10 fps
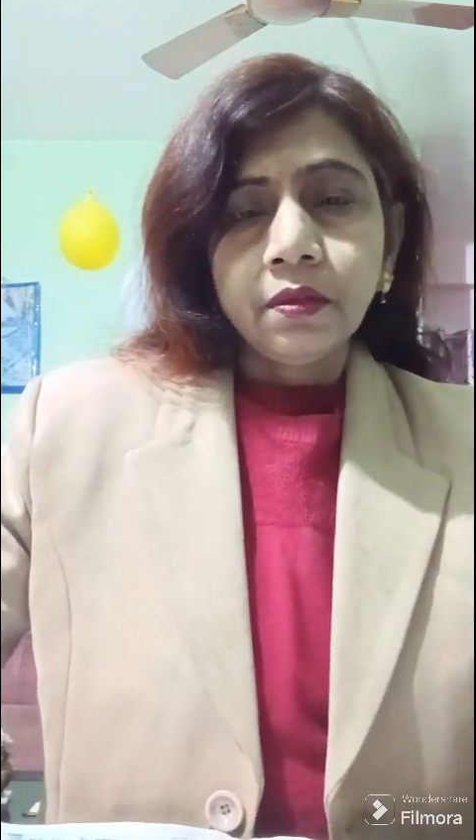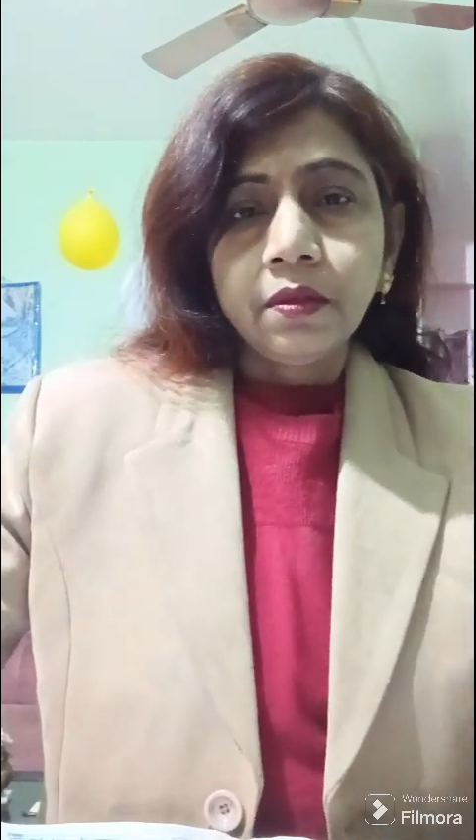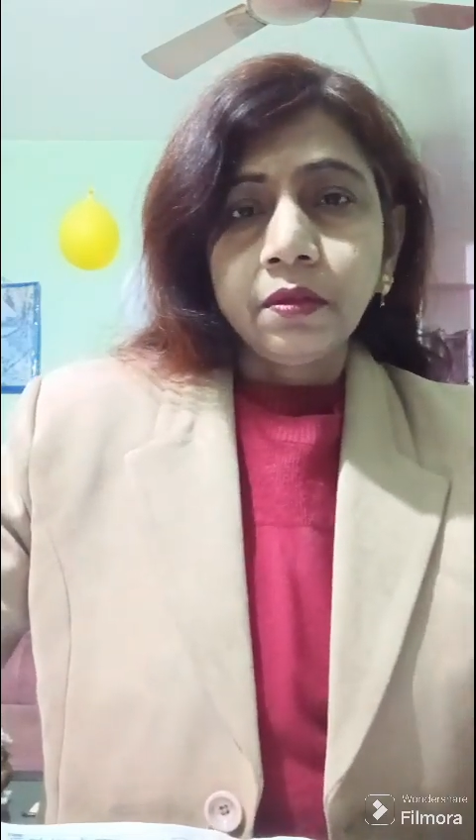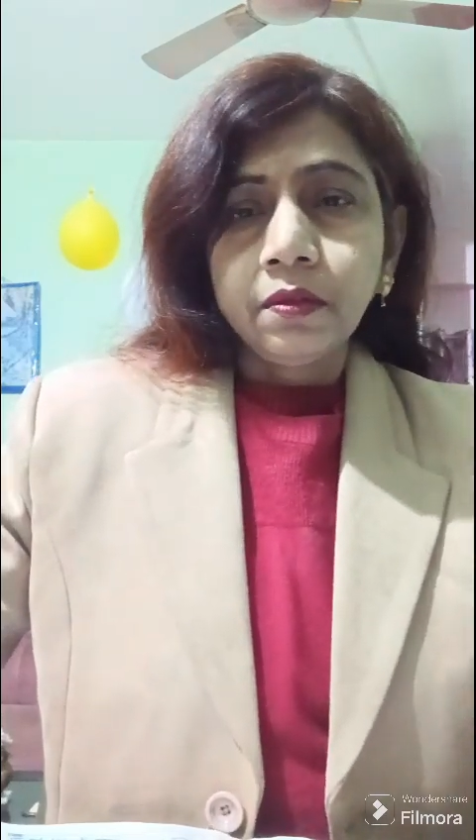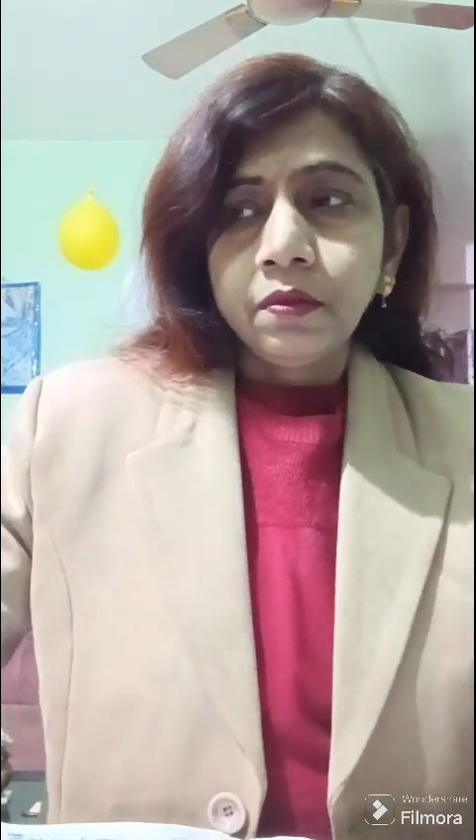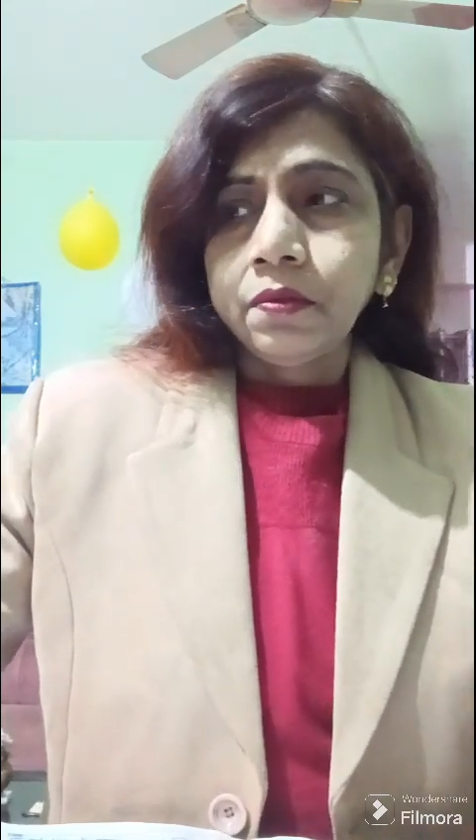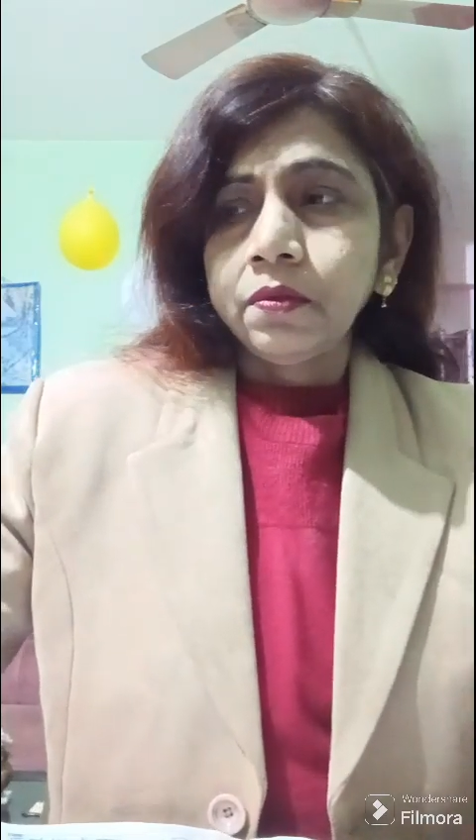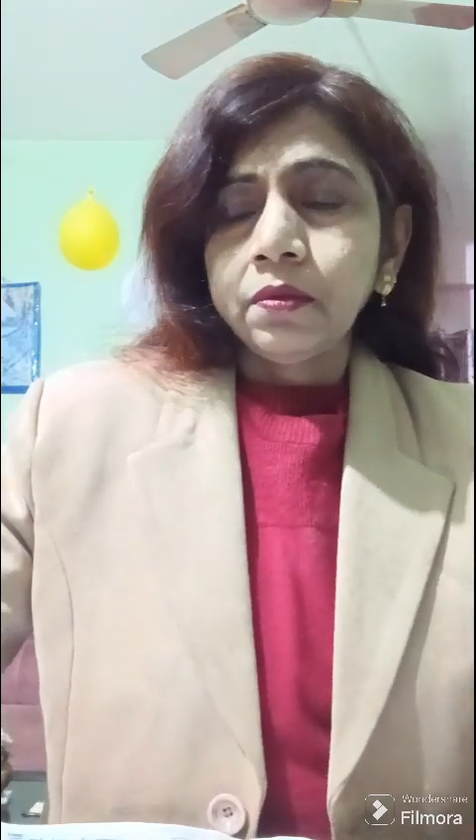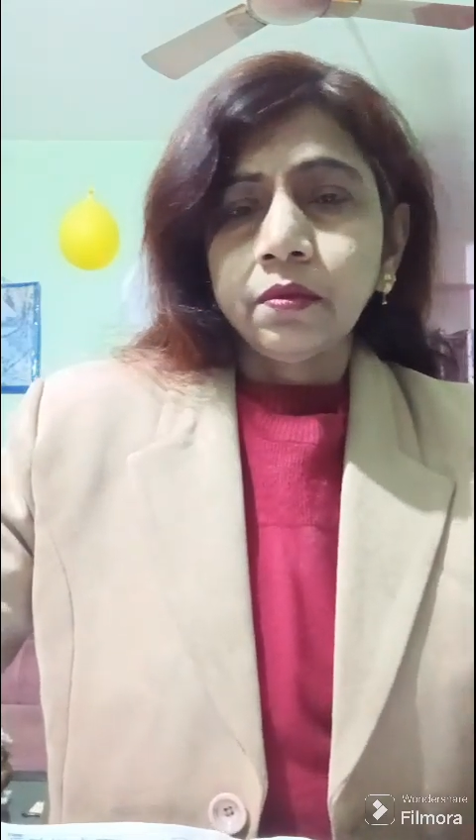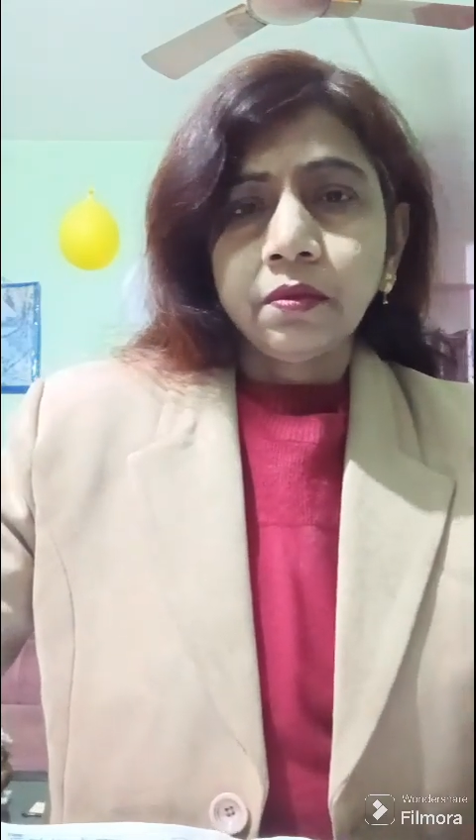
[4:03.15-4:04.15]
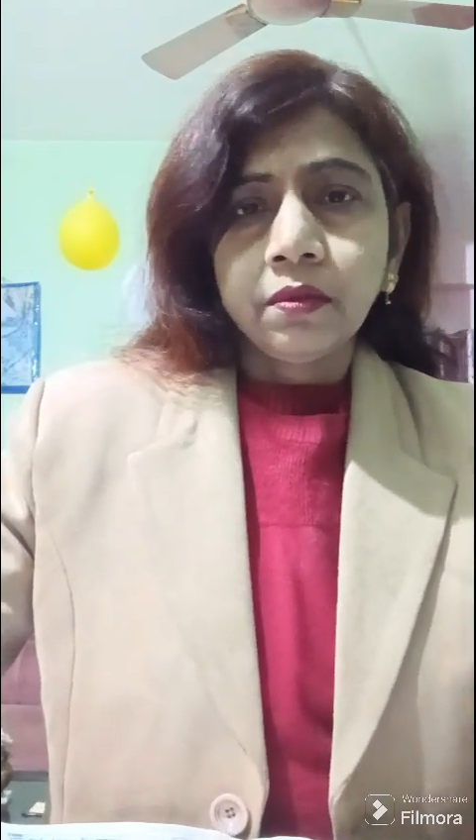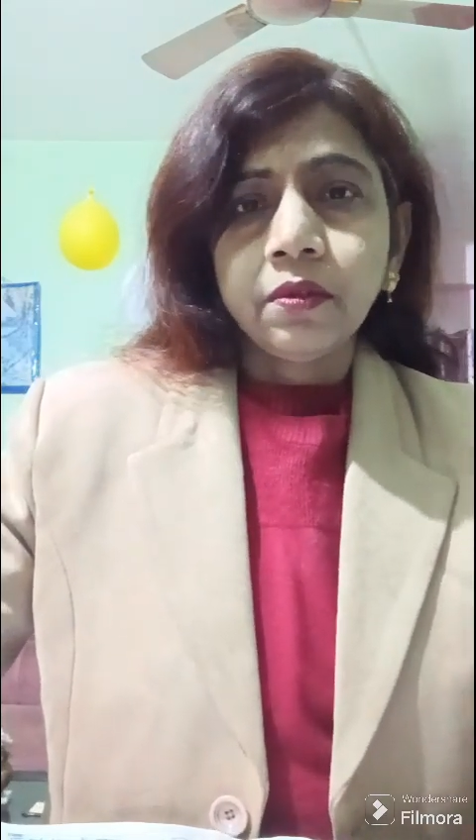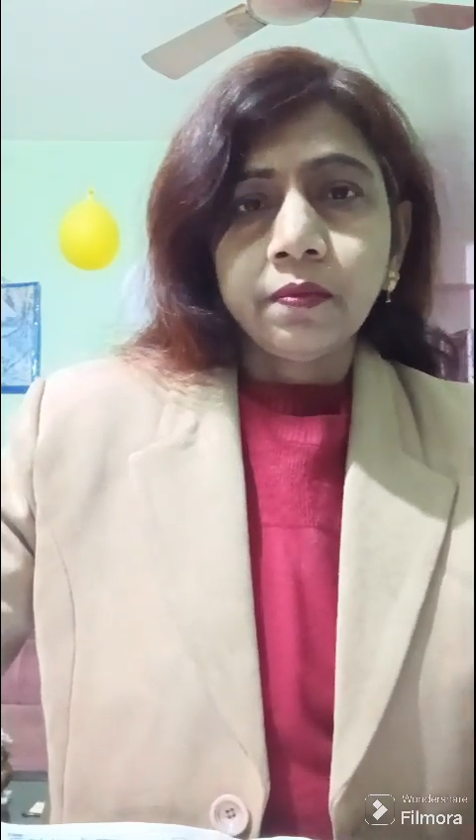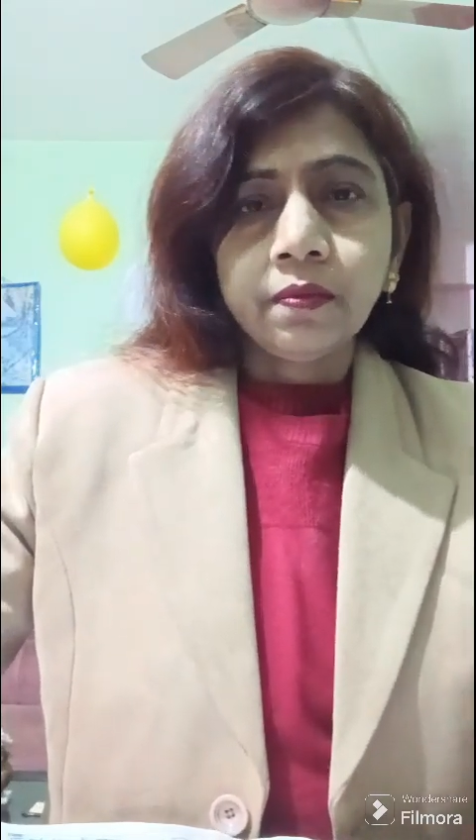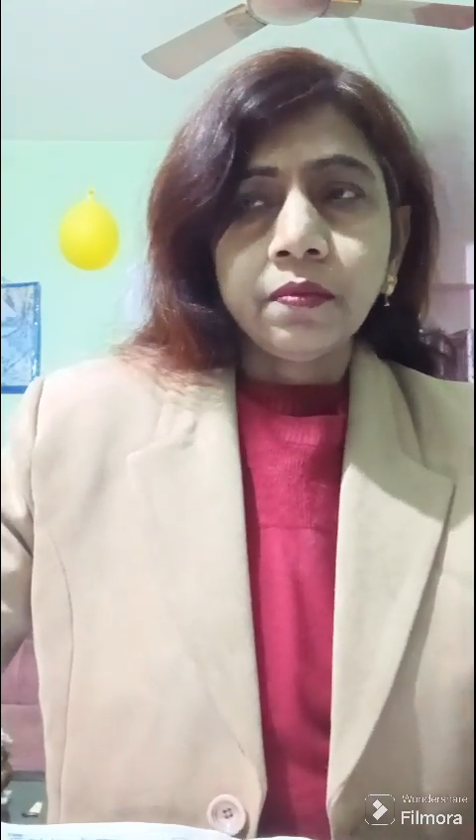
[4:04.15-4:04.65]
these
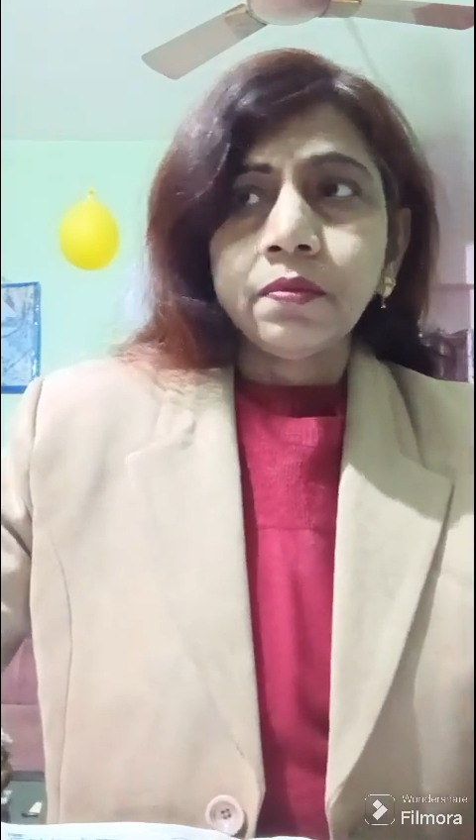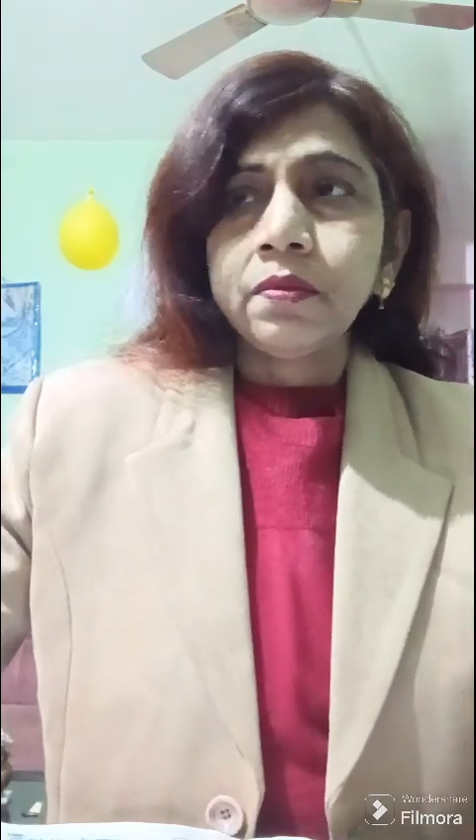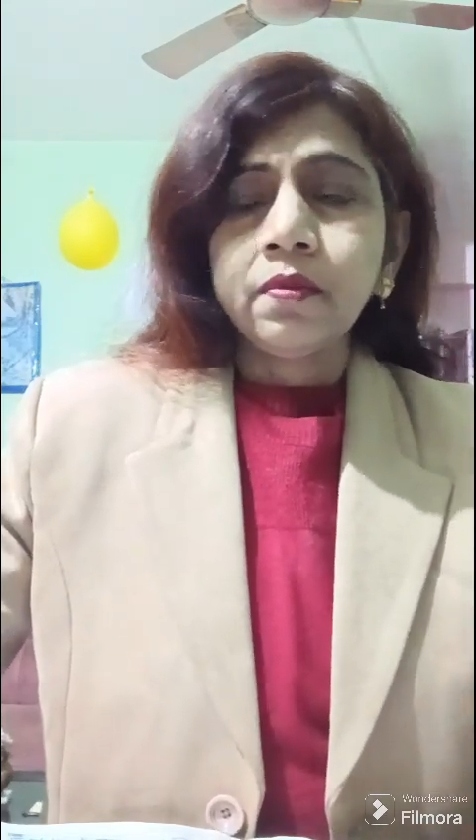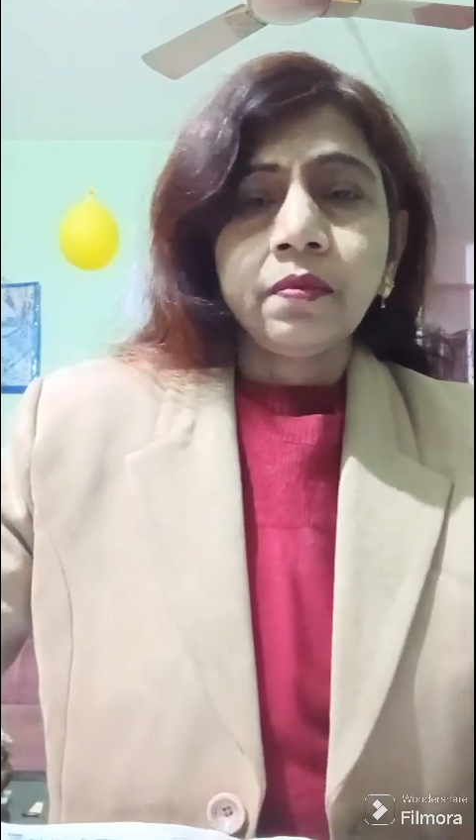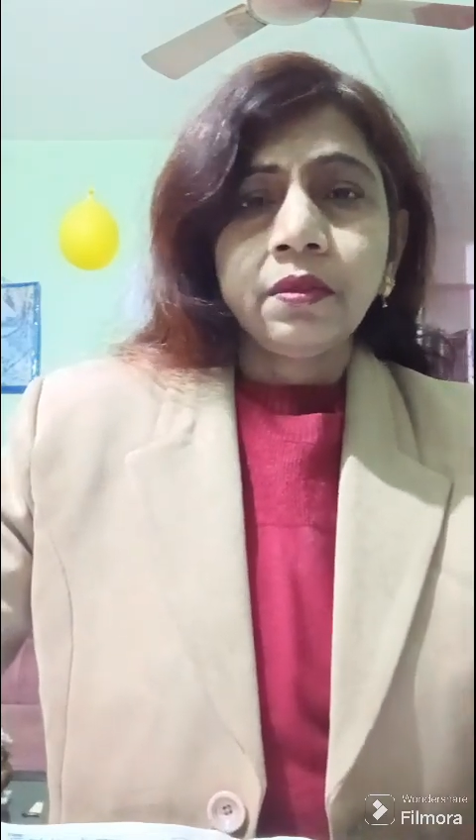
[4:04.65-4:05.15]
trials,